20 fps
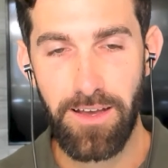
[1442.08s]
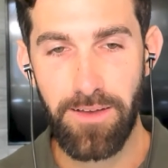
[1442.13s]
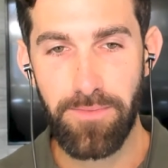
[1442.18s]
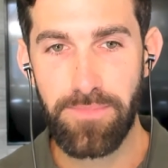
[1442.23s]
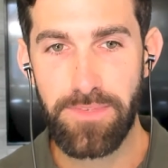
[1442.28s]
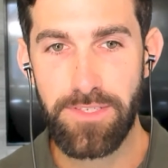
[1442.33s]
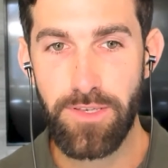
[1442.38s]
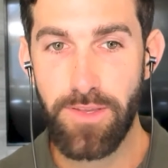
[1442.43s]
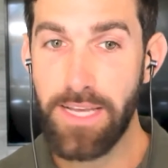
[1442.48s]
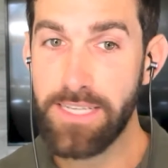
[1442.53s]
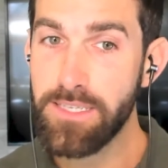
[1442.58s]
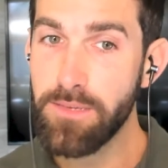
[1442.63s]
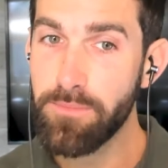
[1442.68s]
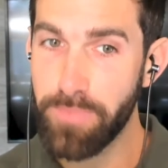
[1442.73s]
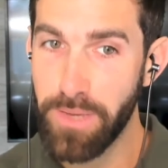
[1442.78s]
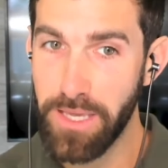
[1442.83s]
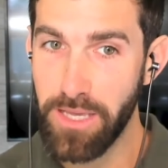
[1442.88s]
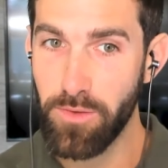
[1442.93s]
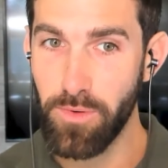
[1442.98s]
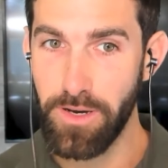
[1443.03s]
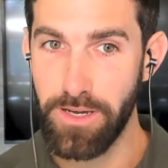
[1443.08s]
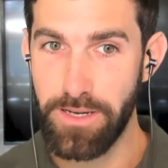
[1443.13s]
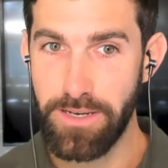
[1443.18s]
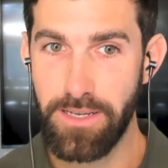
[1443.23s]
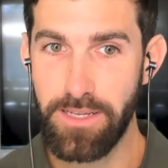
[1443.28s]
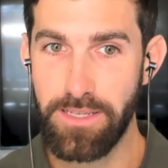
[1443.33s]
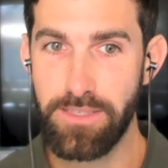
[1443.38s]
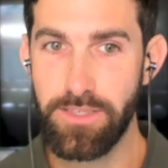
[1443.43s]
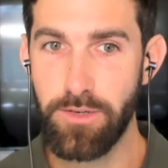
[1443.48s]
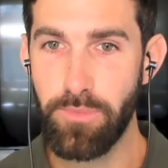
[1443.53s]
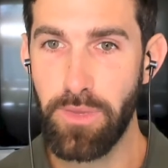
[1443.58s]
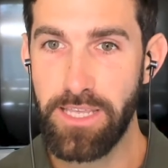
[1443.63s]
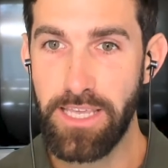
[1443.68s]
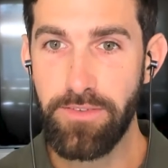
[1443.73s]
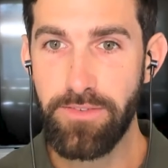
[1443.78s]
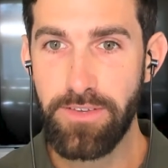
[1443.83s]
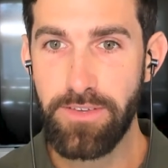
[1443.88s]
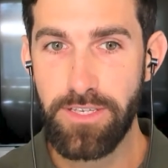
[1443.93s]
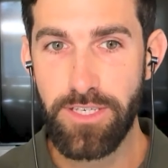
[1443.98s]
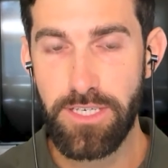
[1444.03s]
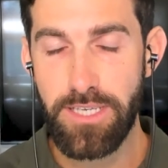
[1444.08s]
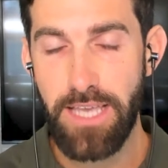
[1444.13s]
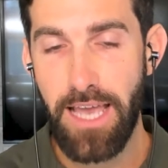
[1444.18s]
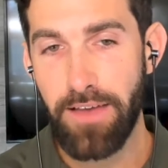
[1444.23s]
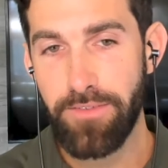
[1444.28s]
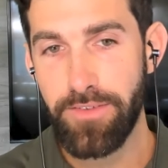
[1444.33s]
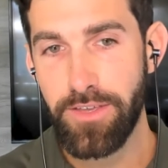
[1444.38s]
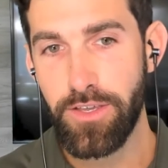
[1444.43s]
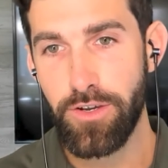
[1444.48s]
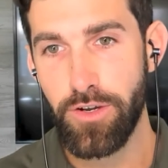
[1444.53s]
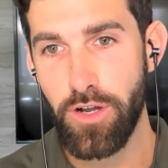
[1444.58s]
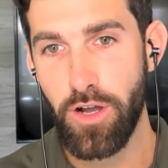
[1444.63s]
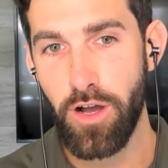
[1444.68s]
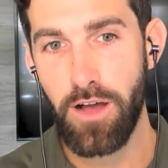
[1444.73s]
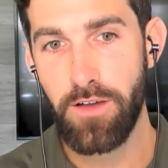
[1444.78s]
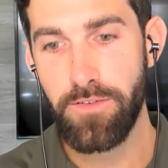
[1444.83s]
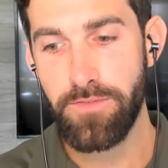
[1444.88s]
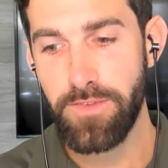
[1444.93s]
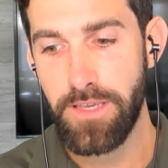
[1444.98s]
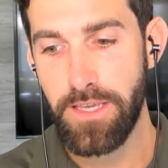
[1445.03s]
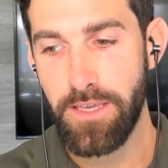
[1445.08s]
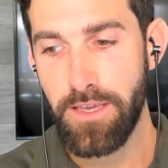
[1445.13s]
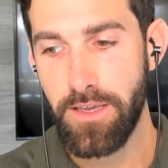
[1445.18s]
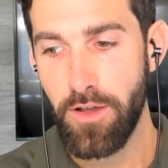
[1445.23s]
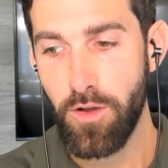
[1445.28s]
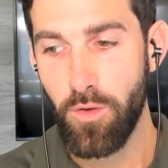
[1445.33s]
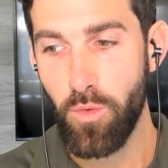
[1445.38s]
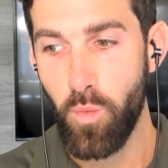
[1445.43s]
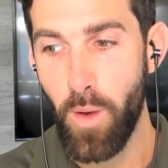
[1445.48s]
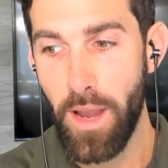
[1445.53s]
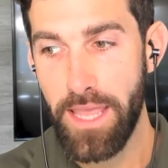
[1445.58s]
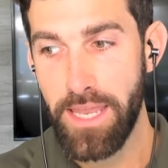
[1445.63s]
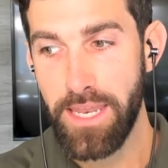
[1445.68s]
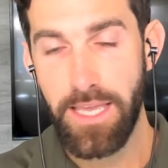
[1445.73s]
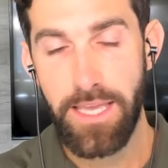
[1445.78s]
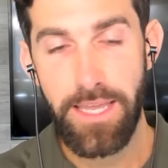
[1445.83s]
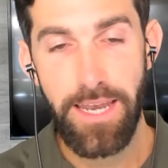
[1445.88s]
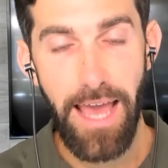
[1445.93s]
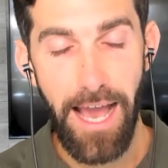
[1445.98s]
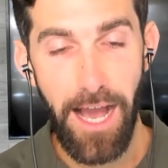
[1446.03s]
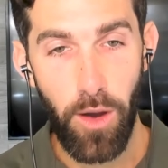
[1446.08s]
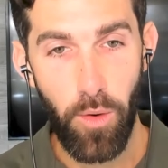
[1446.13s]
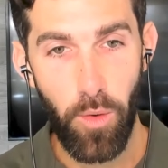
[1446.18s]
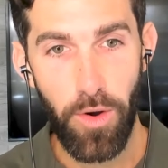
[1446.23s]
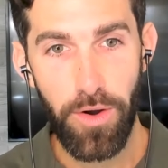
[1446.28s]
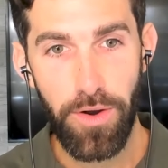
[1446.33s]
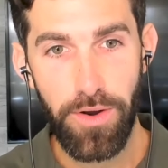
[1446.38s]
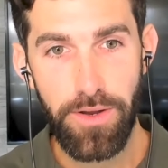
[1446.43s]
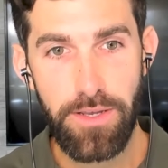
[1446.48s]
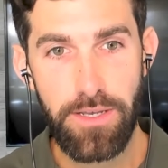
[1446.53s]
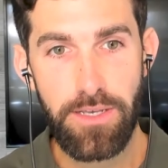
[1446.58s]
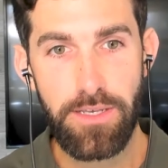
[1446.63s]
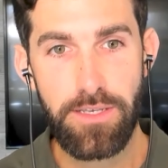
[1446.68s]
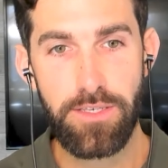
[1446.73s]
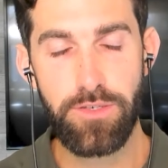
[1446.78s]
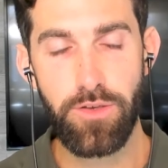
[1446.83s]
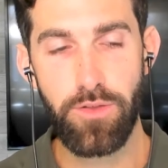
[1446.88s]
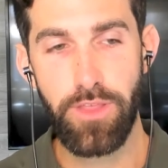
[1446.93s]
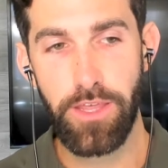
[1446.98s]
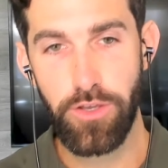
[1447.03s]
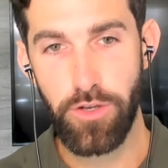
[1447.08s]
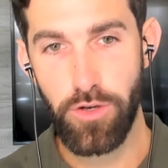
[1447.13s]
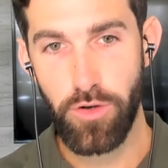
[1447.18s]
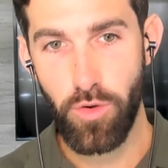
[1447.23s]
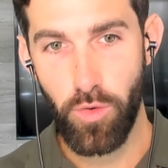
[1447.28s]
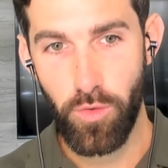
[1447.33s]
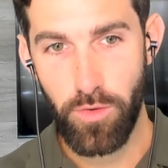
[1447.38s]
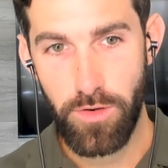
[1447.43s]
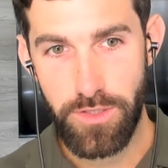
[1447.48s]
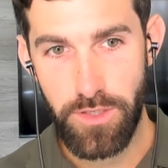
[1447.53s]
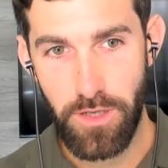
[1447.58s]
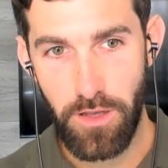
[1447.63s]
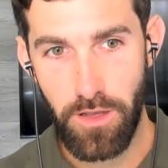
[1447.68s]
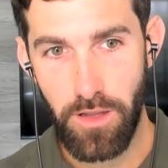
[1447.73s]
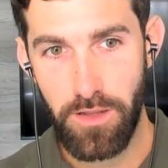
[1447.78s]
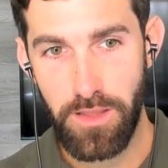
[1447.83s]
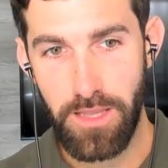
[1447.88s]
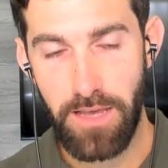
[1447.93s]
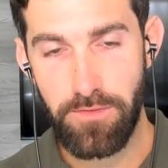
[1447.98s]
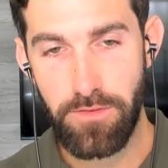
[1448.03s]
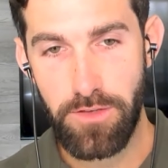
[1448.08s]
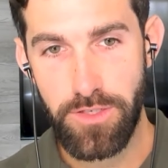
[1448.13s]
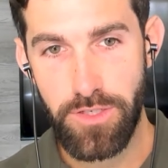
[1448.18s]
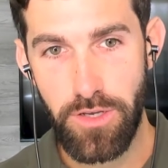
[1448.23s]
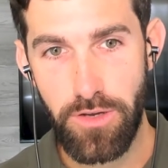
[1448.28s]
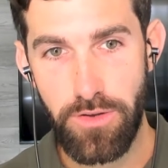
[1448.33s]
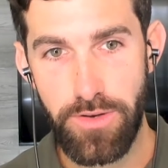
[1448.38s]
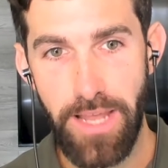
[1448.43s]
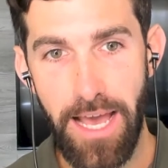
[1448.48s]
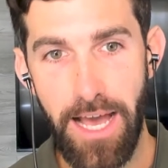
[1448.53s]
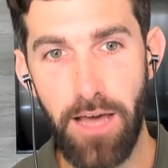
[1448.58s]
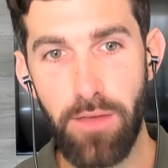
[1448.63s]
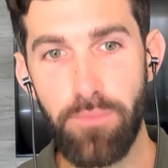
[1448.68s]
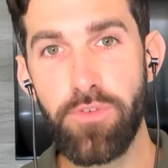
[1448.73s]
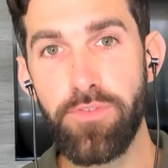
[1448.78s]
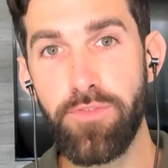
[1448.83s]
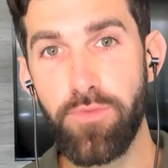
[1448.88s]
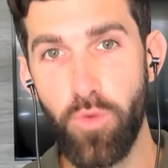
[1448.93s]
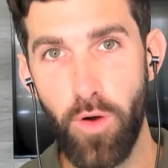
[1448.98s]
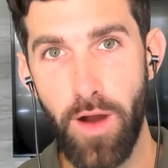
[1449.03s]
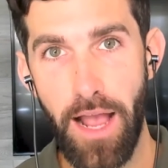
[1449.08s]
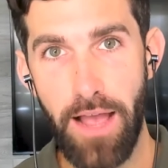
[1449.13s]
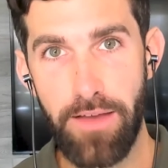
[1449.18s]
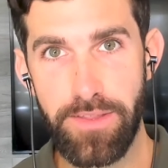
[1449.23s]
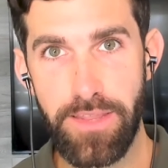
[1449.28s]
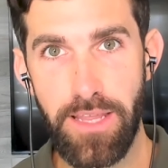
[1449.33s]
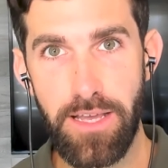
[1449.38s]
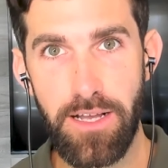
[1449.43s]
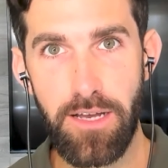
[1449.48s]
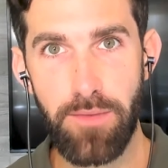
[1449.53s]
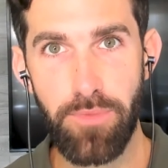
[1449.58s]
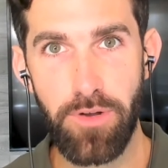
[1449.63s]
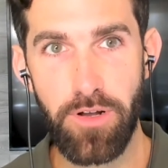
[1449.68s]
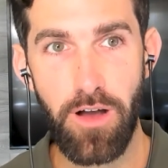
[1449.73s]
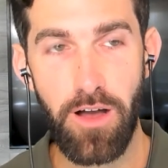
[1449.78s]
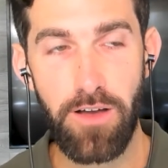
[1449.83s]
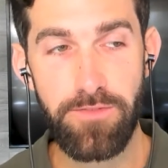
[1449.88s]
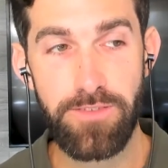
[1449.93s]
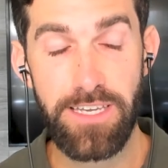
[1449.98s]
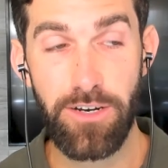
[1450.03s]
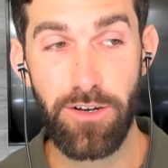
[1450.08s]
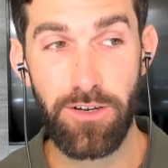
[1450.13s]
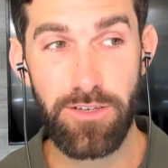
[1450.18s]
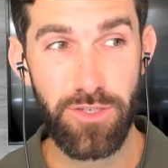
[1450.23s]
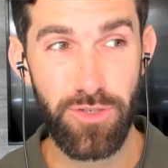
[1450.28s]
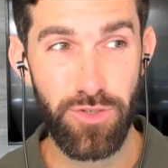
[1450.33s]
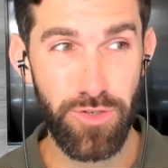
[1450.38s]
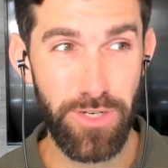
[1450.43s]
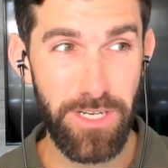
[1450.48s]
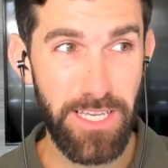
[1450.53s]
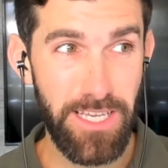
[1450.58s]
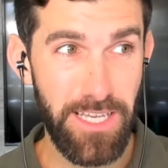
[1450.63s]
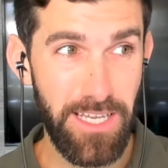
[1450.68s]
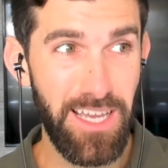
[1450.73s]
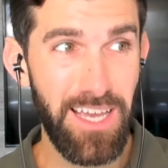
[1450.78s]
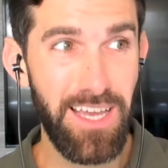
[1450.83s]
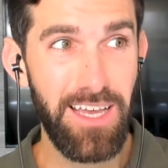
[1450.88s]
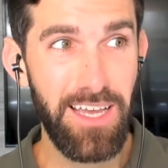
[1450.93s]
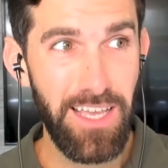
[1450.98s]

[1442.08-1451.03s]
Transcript: So that's a big one. So even just having your coffee, waiting an hour so that your cortisol levels go down before having that cup of coffee, and also drinking,